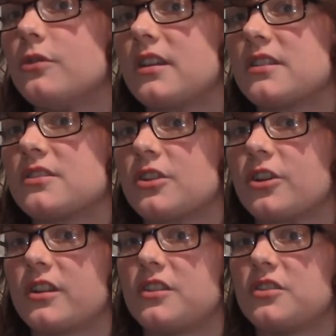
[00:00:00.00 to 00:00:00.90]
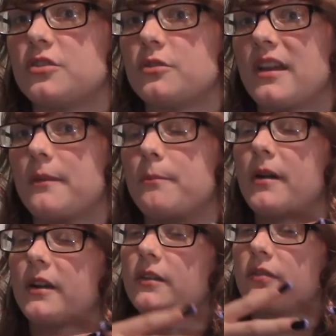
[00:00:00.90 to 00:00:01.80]
can turn into a
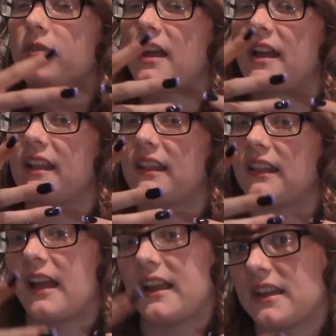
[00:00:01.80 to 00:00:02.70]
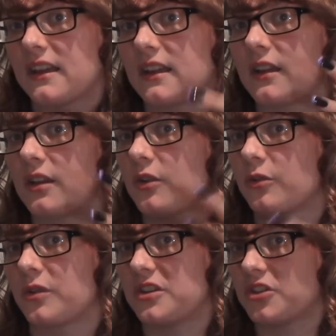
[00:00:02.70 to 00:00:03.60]
butterfly-like
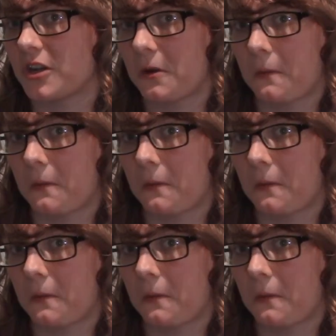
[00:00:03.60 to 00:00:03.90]
creature.